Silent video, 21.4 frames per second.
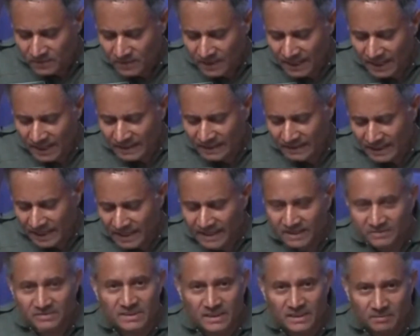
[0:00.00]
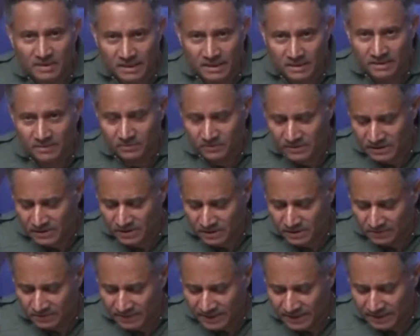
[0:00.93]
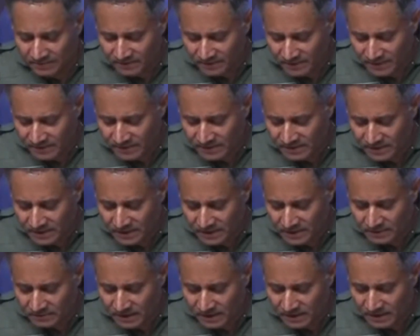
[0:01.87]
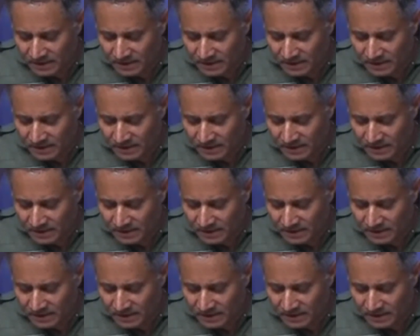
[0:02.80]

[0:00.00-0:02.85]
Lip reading: and IF Summer, which we have recently